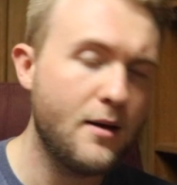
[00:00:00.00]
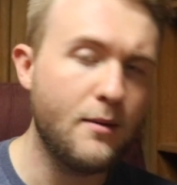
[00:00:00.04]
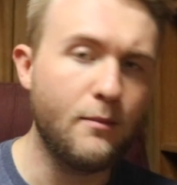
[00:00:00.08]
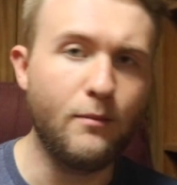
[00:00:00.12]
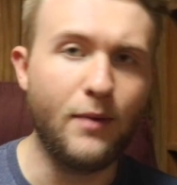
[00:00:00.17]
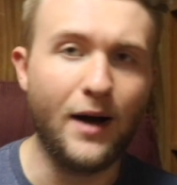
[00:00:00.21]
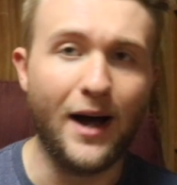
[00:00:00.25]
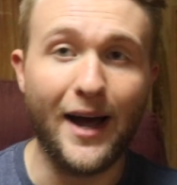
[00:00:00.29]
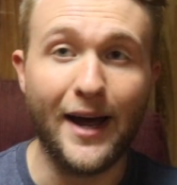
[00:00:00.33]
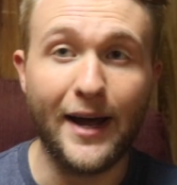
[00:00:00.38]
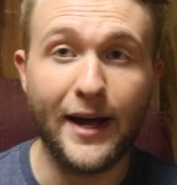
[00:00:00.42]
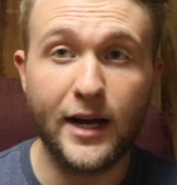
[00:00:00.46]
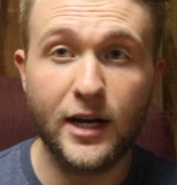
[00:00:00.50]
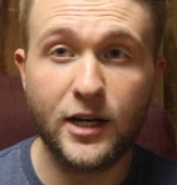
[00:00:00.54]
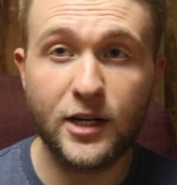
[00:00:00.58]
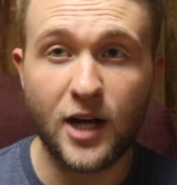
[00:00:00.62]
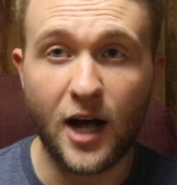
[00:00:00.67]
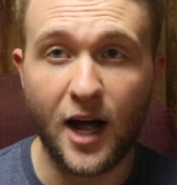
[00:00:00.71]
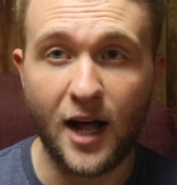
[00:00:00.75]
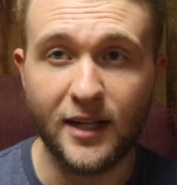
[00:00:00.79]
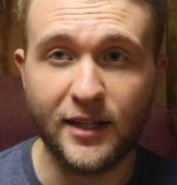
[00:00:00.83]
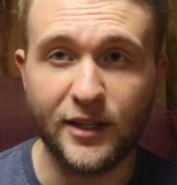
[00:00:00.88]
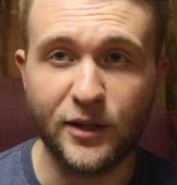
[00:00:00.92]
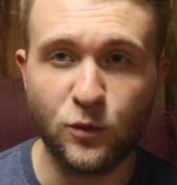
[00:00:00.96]
by
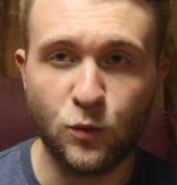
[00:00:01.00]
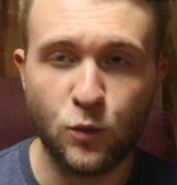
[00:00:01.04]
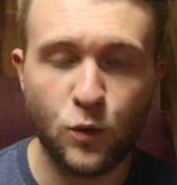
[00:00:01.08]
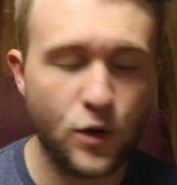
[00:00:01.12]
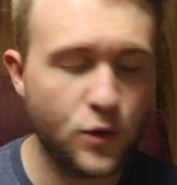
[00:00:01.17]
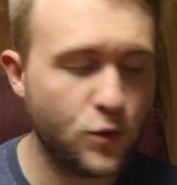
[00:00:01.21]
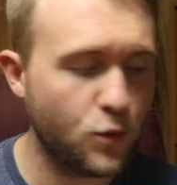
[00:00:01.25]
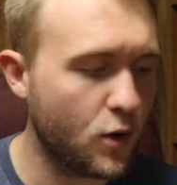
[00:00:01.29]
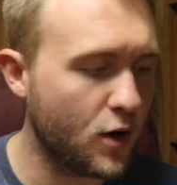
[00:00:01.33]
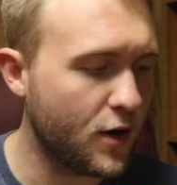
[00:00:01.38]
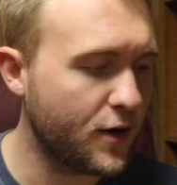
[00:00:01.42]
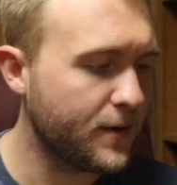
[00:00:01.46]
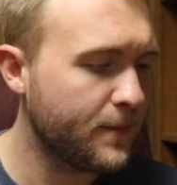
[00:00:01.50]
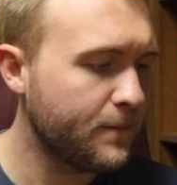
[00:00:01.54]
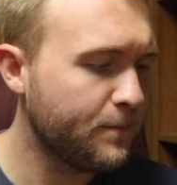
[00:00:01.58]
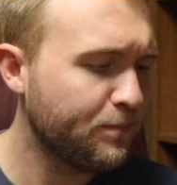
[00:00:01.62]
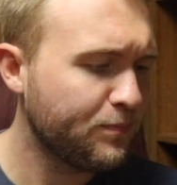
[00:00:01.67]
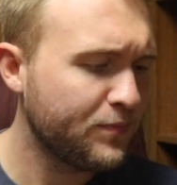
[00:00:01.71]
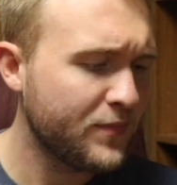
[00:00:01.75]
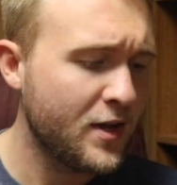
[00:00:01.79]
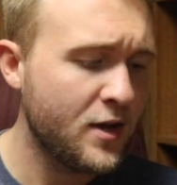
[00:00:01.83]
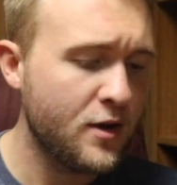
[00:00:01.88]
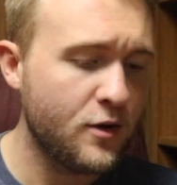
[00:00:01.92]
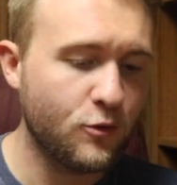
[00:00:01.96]
Colin Woodard.
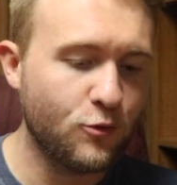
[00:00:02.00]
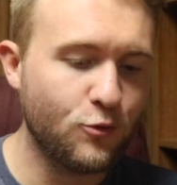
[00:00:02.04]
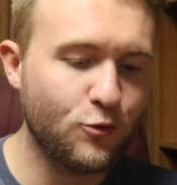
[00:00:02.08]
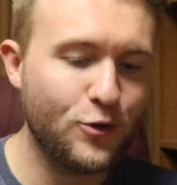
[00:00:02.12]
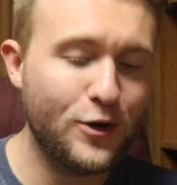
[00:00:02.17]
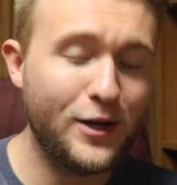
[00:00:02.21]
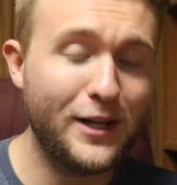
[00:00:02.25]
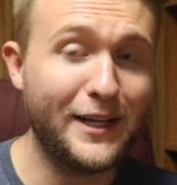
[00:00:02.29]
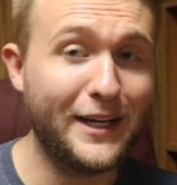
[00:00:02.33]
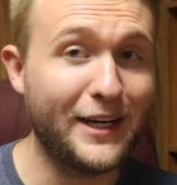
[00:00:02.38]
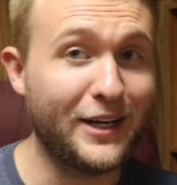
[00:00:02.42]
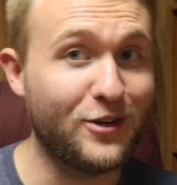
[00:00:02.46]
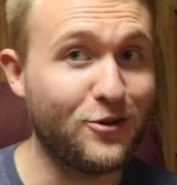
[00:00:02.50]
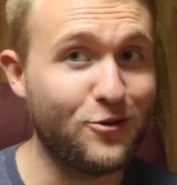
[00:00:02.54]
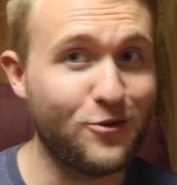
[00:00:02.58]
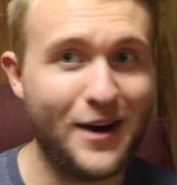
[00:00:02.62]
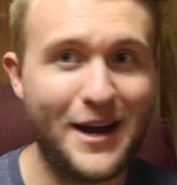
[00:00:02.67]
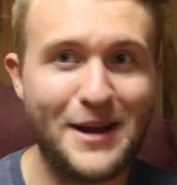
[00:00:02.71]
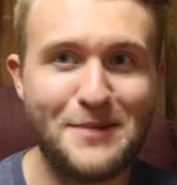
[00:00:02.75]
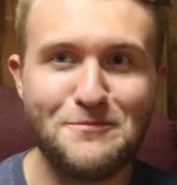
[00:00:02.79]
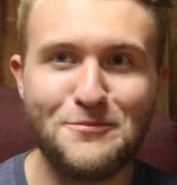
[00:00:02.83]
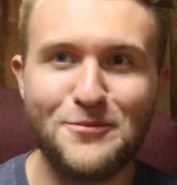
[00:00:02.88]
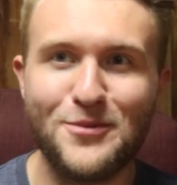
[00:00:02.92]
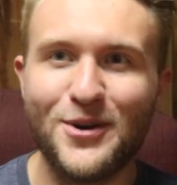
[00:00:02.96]
Really
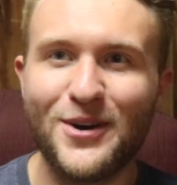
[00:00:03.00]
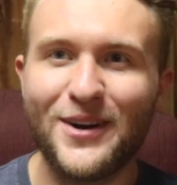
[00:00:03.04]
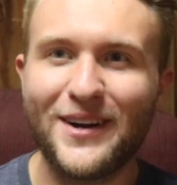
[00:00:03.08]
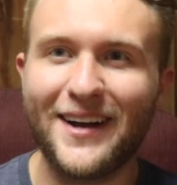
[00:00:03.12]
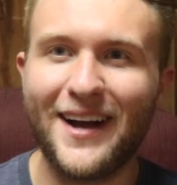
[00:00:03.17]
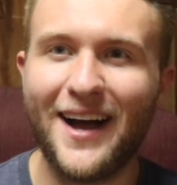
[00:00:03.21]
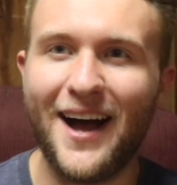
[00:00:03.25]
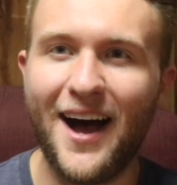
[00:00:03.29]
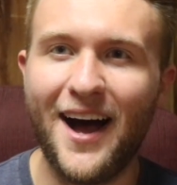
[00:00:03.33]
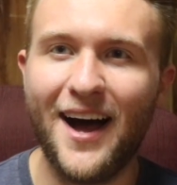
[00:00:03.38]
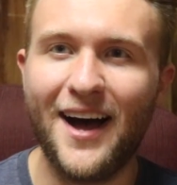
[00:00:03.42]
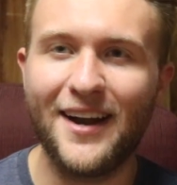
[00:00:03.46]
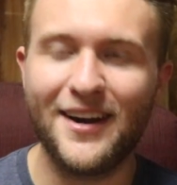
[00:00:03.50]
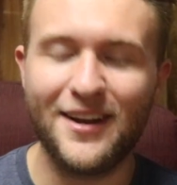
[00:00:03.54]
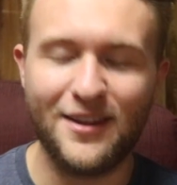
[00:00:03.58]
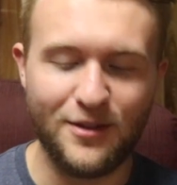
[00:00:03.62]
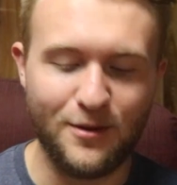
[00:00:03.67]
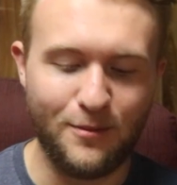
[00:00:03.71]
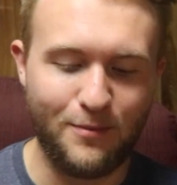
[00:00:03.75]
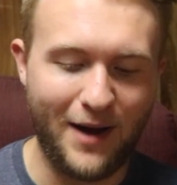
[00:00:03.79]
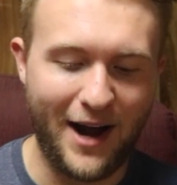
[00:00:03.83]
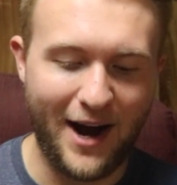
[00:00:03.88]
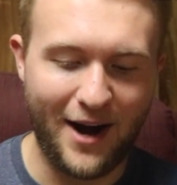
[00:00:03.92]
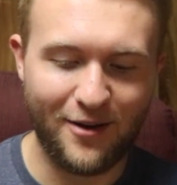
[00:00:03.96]
great book on
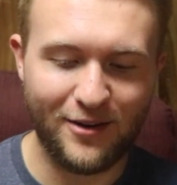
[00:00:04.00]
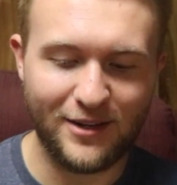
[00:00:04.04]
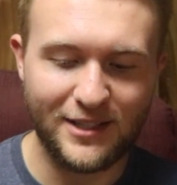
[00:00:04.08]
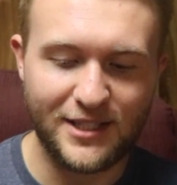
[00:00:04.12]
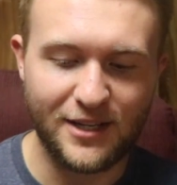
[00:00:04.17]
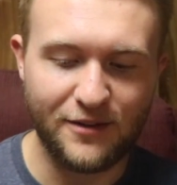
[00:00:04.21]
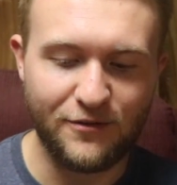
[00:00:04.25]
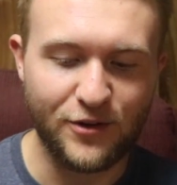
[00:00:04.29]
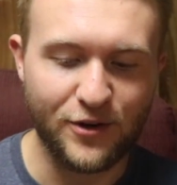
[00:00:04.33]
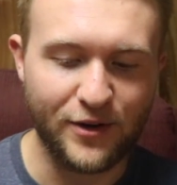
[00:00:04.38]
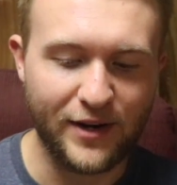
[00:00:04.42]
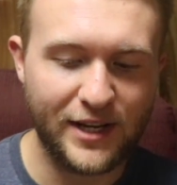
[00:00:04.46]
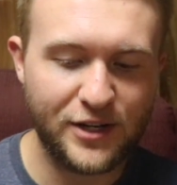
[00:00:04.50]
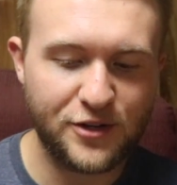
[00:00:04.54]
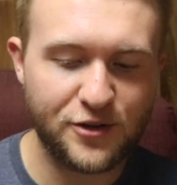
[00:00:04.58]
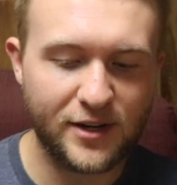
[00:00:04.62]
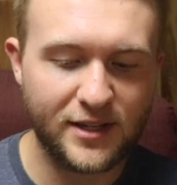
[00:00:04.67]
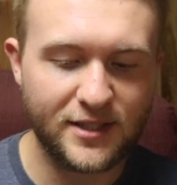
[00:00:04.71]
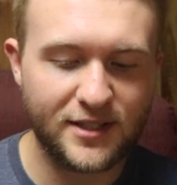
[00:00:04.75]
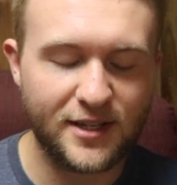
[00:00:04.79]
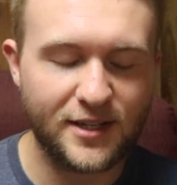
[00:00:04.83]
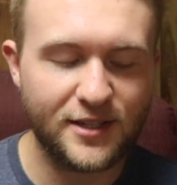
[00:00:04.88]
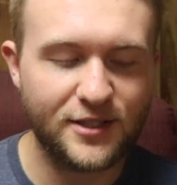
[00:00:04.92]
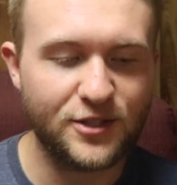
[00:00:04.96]
the pirates if you're
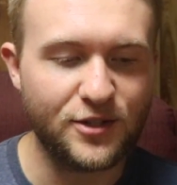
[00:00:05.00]
interested.